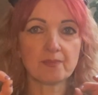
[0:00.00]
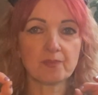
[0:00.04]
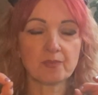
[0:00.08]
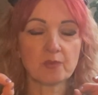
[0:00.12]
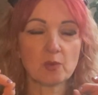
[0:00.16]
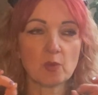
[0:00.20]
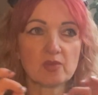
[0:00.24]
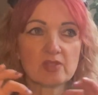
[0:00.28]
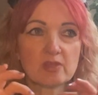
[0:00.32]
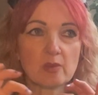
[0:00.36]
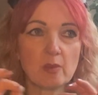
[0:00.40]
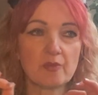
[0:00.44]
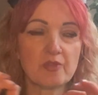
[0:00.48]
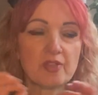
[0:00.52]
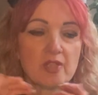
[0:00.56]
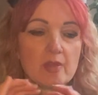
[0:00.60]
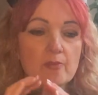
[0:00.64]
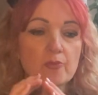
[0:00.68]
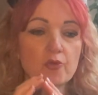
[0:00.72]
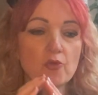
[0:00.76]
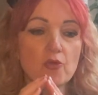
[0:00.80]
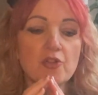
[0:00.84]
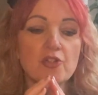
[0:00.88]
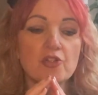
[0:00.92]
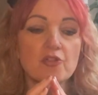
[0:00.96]
or some of the
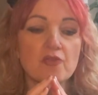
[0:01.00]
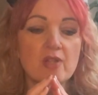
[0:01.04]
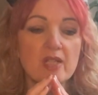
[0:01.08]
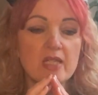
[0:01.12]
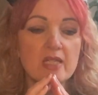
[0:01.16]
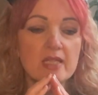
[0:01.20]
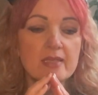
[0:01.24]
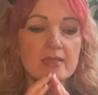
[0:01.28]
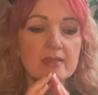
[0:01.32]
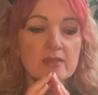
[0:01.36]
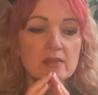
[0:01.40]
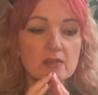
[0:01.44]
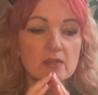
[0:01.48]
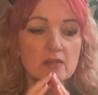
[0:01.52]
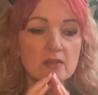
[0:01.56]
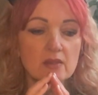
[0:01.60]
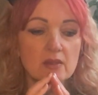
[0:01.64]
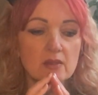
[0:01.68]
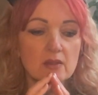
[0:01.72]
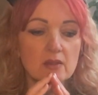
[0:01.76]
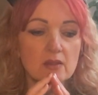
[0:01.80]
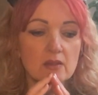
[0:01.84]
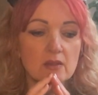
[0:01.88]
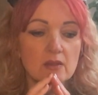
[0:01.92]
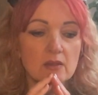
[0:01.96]
embroideries,
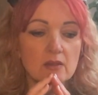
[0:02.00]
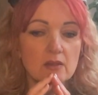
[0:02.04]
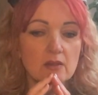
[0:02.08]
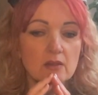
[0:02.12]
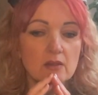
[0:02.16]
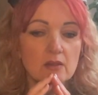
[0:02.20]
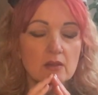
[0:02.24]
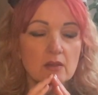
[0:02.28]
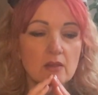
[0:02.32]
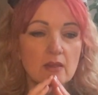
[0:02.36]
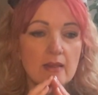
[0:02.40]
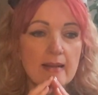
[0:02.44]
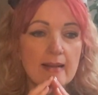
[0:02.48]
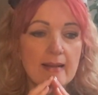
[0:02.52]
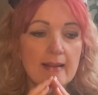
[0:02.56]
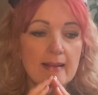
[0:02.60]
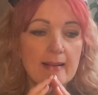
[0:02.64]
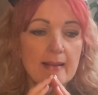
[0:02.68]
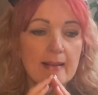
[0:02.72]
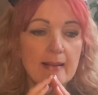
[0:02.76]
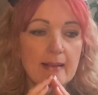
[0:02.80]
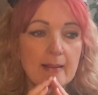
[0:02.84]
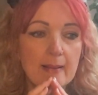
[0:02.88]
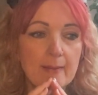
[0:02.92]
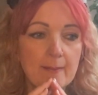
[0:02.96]

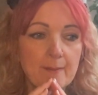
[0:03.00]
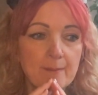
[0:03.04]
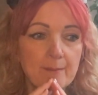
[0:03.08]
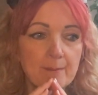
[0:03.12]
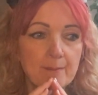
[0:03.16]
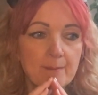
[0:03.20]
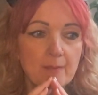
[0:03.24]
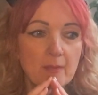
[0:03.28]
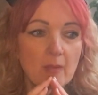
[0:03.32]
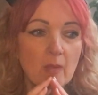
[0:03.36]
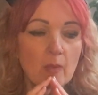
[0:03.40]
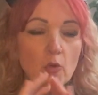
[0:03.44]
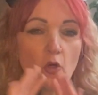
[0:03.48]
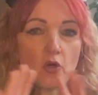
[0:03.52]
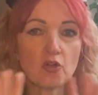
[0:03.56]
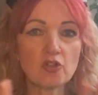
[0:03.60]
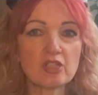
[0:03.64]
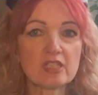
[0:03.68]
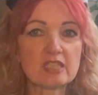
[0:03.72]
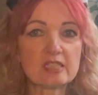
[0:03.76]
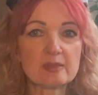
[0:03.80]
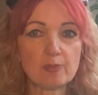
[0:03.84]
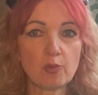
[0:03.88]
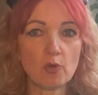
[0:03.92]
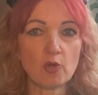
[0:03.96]
I'm not going to
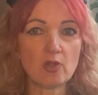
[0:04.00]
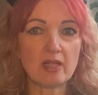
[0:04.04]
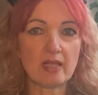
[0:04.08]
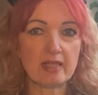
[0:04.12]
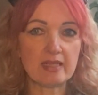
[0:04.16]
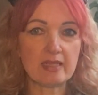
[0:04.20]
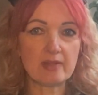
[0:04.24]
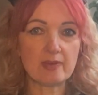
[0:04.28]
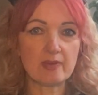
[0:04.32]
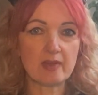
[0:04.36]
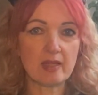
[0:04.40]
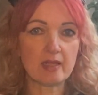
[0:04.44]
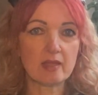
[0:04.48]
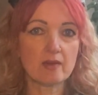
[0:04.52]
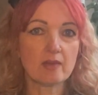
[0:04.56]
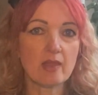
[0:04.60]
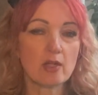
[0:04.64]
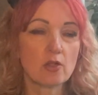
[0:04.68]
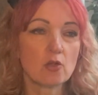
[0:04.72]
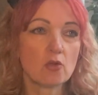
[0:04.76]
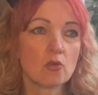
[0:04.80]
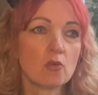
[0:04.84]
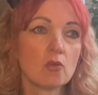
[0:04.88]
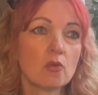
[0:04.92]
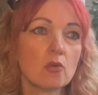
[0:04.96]
spoil anything. They
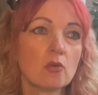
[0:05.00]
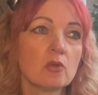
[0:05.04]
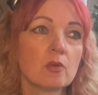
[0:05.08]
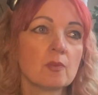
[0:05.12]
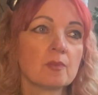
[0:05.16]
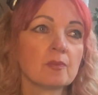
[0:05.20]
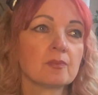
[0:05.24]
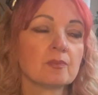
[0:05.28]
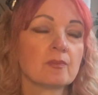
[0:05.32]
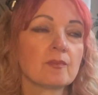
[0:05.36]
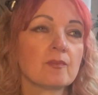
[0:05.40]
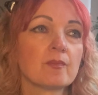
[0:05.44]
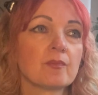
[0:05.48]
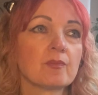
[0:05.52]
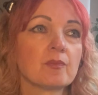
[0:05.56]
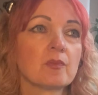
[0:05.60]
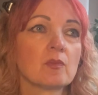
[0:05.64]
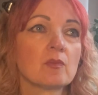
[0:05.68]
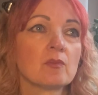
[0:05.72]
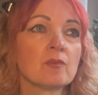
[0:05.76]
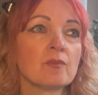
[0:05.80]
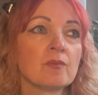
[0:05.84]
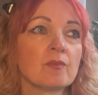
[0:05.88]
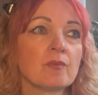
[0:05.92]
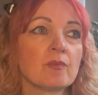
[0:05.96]
all
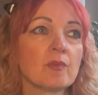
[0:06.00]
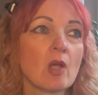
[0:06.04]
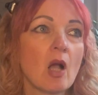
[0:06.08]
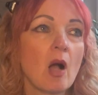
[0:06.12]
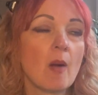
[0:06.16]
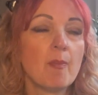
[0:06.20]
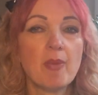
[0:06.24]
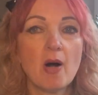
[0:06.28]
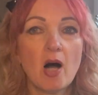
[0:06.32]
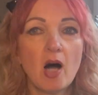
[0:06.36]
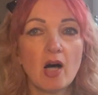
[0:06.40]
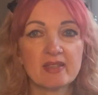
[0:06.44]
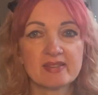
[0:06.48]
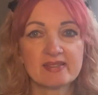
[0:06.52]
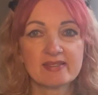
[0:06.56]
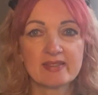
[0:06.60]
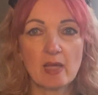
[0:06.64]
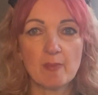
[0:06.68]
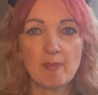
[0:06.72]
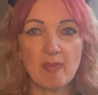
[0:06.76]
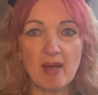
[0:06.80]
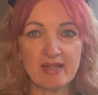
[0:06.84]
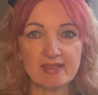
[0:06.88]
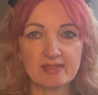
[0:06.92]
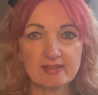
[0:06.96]
are past their
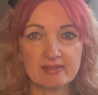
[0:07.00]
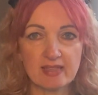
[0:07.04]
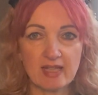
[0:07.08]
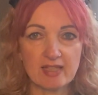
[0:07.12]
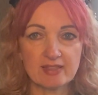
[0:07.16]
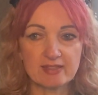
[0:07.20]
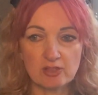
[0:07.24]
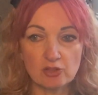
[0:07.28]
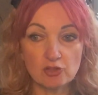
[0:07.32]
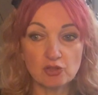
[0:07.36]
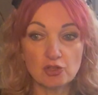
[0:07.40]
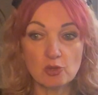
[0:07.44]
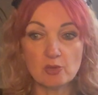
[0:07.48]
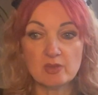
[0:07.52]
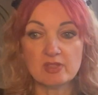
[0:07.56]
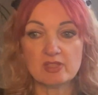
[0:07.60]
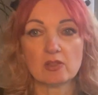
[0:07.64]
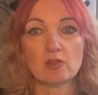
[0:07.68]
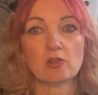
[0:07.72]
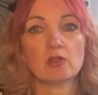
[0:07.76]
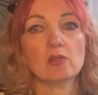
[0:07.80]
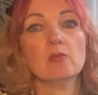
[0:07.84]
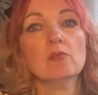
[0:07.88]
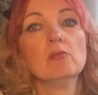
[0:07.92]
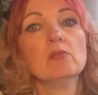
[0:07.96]
best, as in using
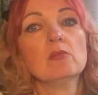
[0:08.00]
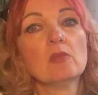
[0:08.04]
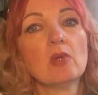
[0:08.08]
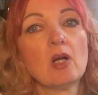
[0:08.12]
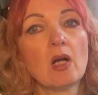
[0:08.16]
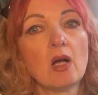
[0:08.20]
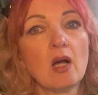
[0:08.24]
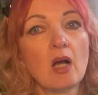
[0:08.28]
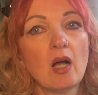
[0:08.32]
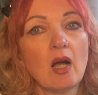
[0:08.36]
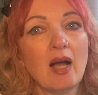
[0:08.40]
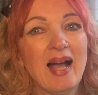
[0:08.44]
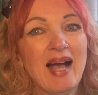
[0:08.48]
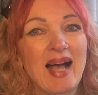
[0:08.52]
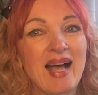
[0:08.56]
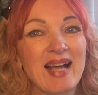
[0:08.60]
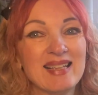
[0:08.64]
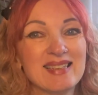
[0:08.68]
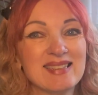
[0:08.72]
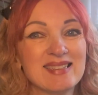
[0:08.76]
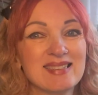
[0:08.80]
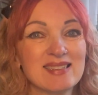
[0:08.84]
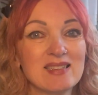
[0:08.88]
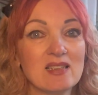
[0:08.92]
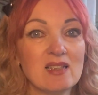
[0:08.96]
them
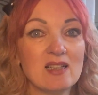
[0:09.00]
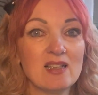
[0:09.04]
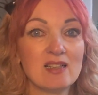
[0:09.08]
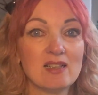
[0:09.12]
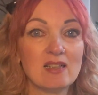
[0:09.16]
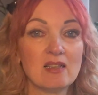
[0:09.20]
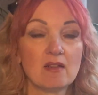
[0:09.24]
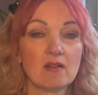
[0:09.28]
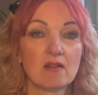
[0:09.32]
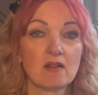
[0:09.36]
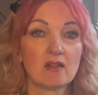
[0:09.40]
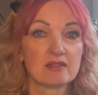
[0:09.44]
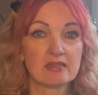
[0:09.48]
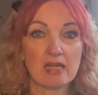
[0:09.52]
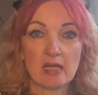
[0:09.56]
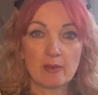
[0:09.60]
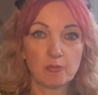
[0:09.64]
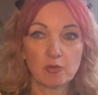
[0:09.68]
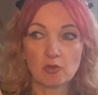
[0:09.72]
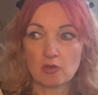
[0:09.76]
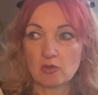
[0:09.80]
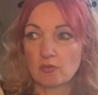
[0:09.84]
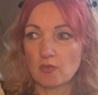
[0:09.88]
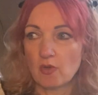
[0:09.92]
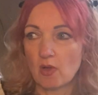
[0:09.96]
as a
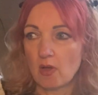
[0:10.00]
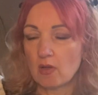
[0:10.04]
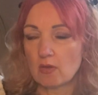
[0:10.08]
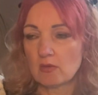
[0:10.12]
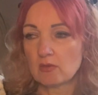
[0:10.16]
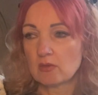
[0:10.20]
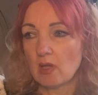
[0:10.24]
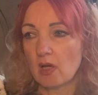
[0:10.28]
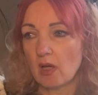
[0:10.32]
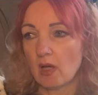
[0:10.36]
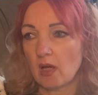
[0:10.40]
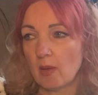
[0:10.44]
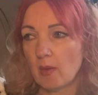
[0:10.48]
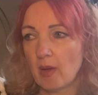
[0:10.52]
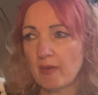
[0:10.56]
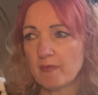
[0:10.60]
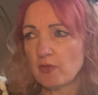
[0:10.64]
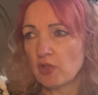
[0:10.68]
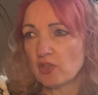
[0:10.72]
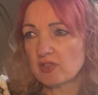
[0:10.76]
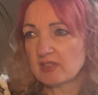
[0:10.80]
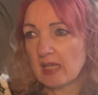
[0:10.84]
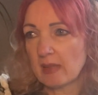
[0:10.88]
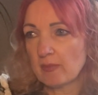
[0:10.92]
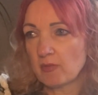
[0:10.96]
tablecloth. I haven't got
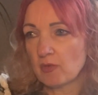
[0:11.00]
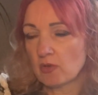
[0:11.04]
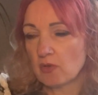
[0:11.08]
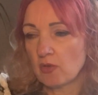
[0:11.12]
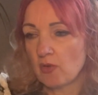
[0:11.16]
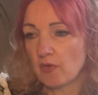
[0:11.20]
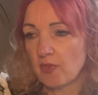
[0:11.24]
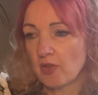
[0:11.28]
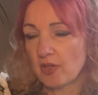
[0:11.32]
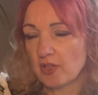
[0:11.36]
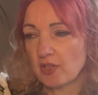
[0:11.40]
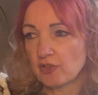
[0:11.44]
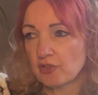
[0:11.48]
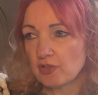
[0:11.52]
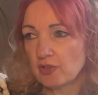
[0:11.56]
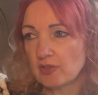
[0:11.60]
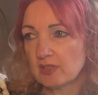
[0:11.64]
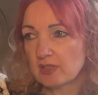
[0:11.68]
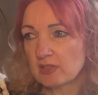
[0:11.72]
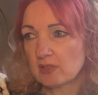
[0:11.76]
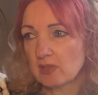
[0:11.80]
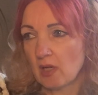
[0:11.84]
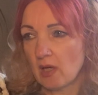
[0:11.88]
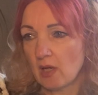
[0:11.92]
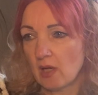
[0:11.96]
a tablecloth that I can
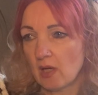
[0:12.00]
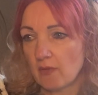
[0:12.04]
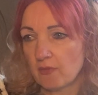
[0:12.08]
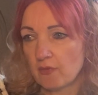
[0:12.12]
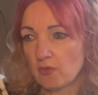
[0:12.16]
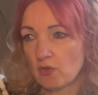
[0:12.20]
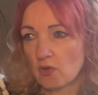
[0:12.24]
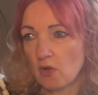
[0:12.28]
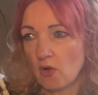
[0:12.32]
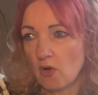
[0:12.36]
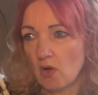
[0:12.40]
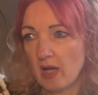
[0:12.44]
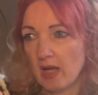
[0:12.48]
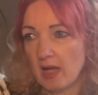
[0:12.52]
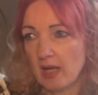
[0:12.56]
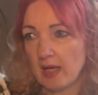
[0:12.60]
use. I've got